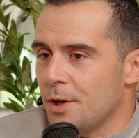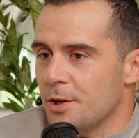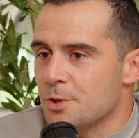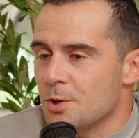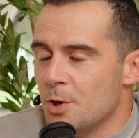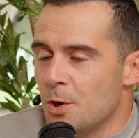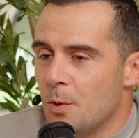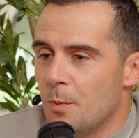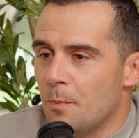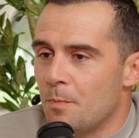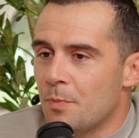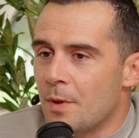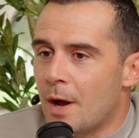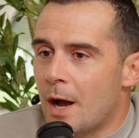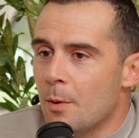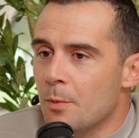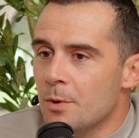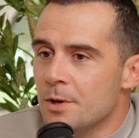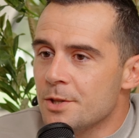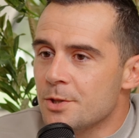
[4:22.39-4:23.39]
So I
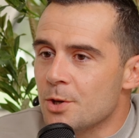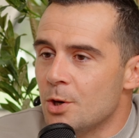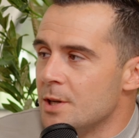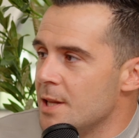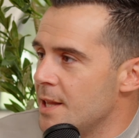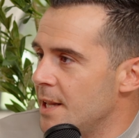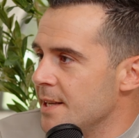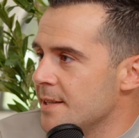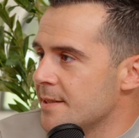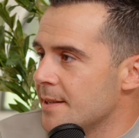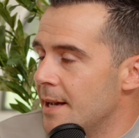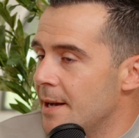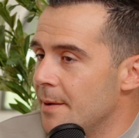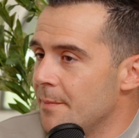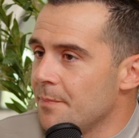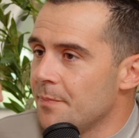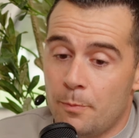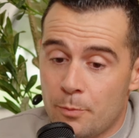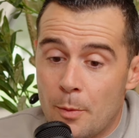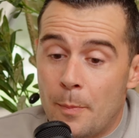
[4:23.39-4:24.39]
was on Idealista
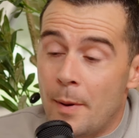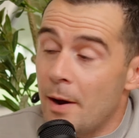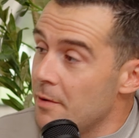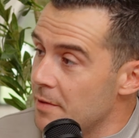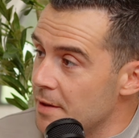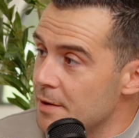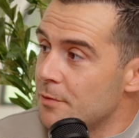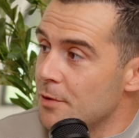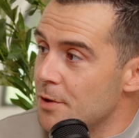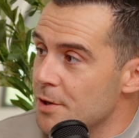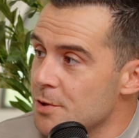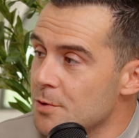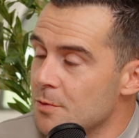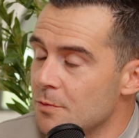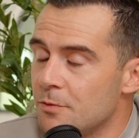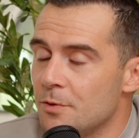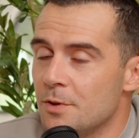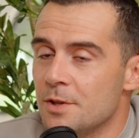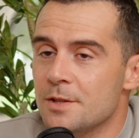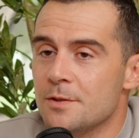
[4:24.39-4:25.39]
preparing for this
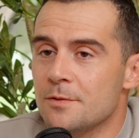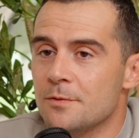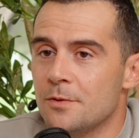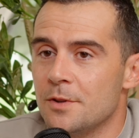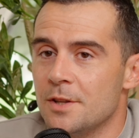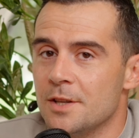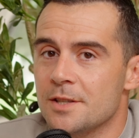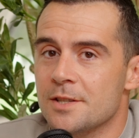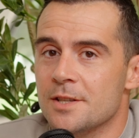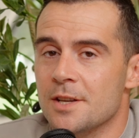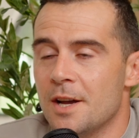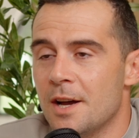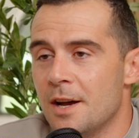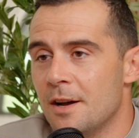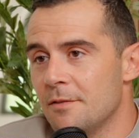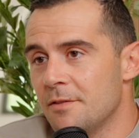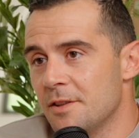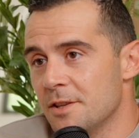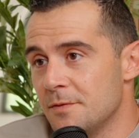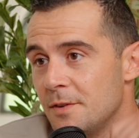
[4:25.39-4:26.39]

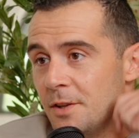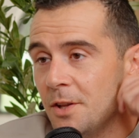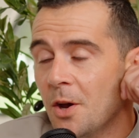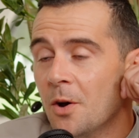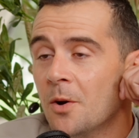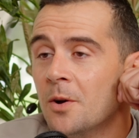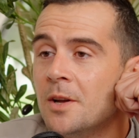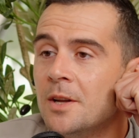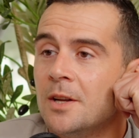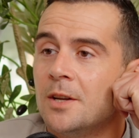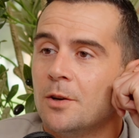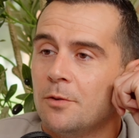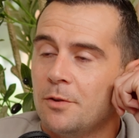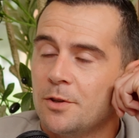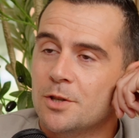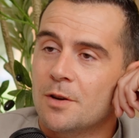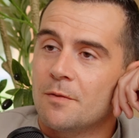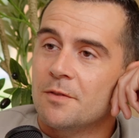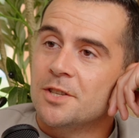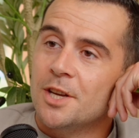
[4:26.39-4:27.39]
video, for this
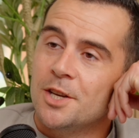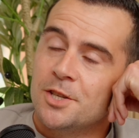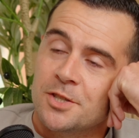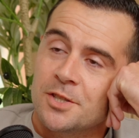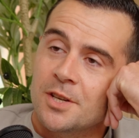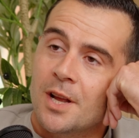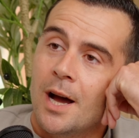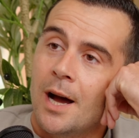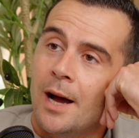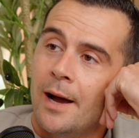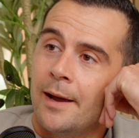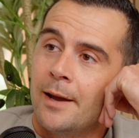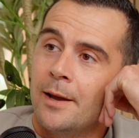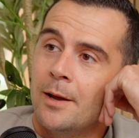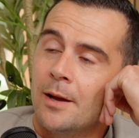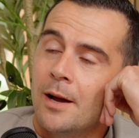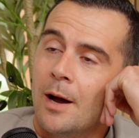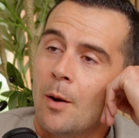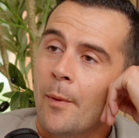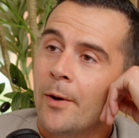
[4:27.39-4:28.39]
conversation. I
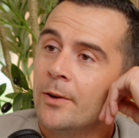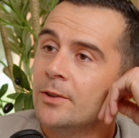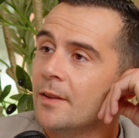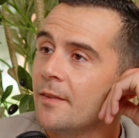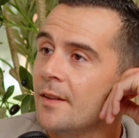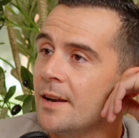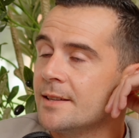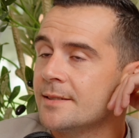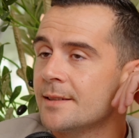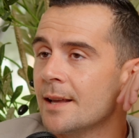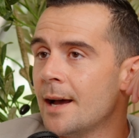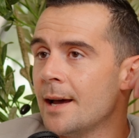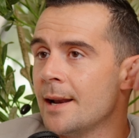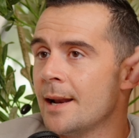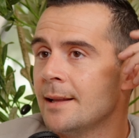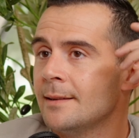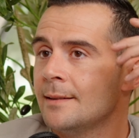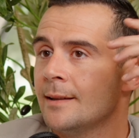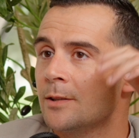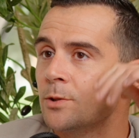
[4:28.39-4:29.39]
went onto Idealista and
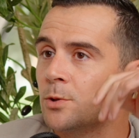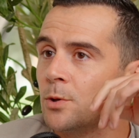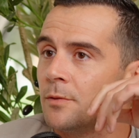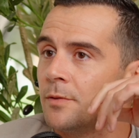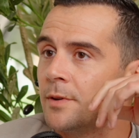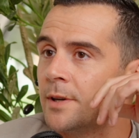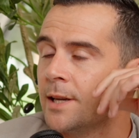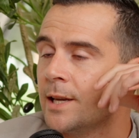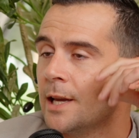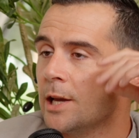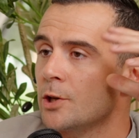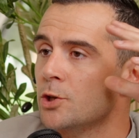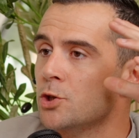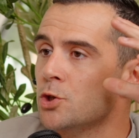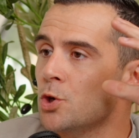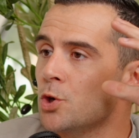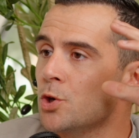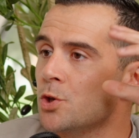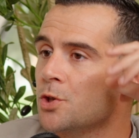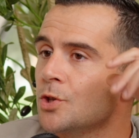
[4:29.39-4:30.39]
I did sort of a
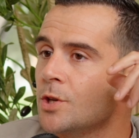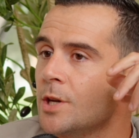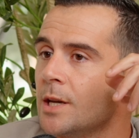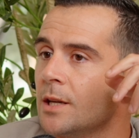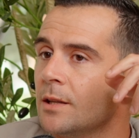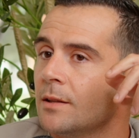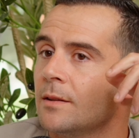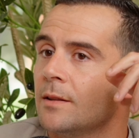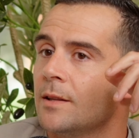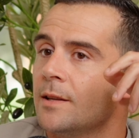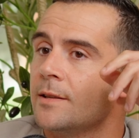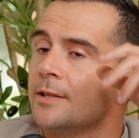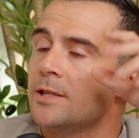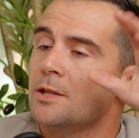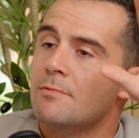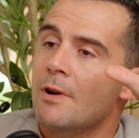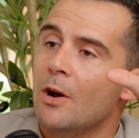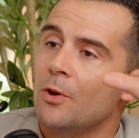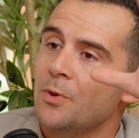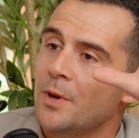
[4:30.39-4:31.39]
search in the
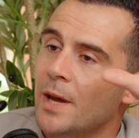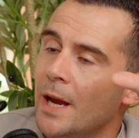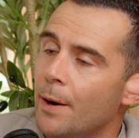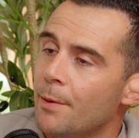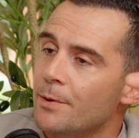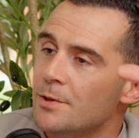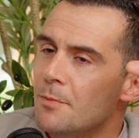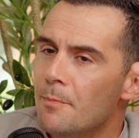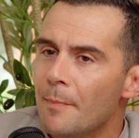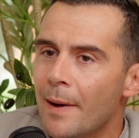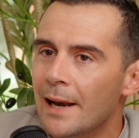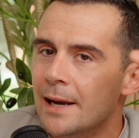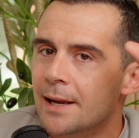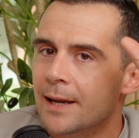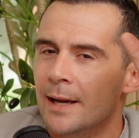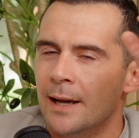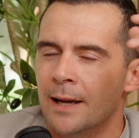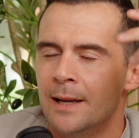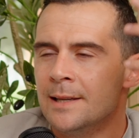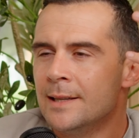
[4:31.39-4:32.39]
surrounding areas of
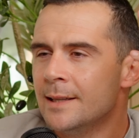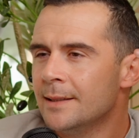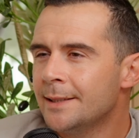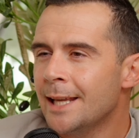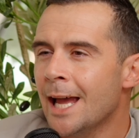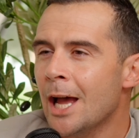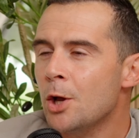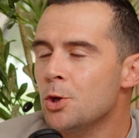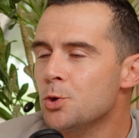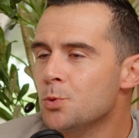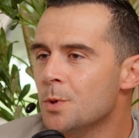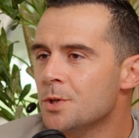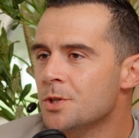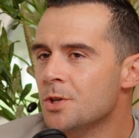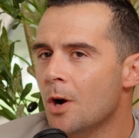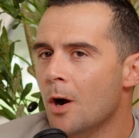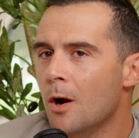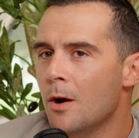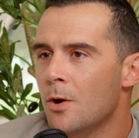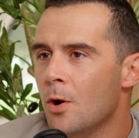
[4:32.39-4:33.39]
Malaga, towns which
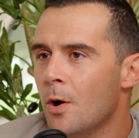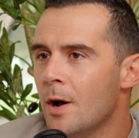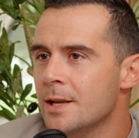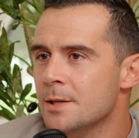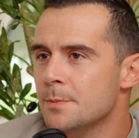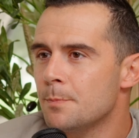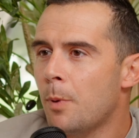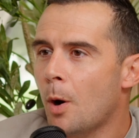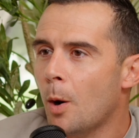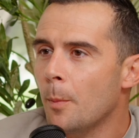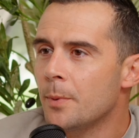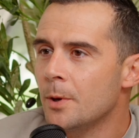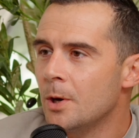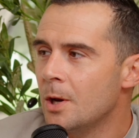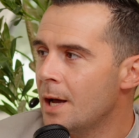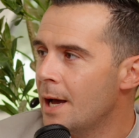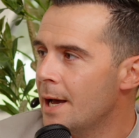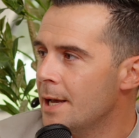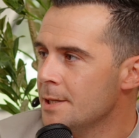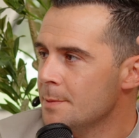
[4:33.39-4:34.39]
are not as popular
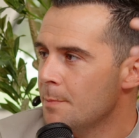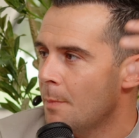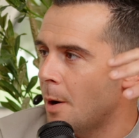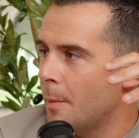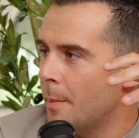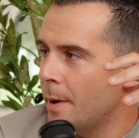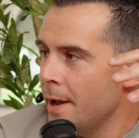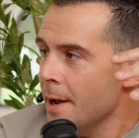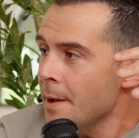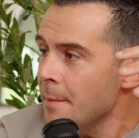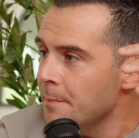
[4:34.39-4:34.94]
as Marbella.